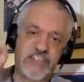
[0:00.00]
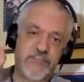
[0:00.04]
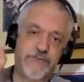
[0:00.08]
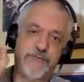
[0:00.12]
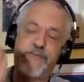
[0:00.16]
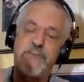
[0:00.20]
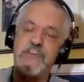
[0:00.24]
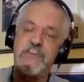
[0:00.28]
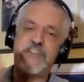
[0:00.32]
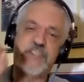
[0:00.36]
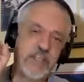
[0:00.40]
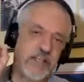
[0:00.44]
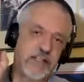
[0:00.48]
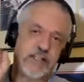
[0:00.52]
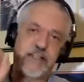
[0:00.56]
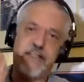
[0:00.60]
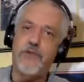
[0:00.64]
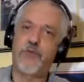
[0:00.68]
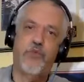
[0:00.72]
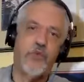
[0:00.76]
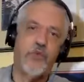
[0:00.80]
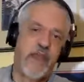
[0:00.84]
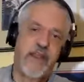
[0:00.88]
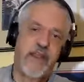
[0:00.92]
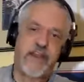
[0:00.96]
as
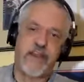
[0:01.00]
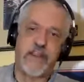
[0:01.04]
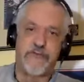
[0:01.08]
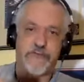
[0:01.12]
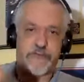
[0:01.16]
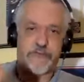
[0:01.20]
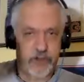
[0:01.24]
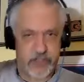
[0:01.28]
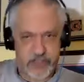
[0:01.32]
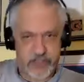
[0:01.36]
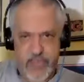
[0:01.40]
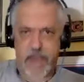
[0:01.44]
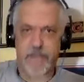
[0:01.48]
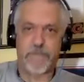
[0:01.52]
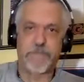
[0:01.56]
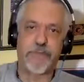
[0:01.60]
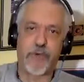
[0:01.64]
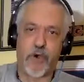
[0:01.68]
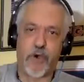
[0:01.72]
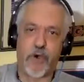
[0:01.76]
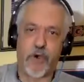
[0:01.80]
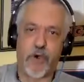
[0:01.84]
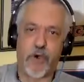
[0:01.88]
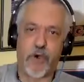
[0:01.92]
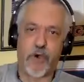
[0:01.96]
physically ready for
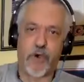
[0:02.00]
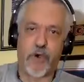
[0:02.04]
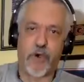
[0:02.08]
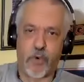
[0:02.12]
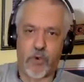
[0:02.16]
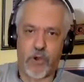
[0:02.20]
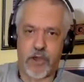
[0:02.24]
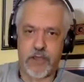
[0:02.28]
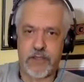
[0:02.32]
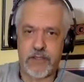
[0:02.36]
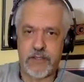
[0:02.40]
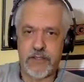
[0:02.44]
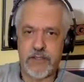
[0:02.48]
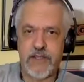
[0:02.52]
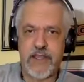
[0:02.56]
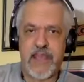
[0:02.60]
Gamboa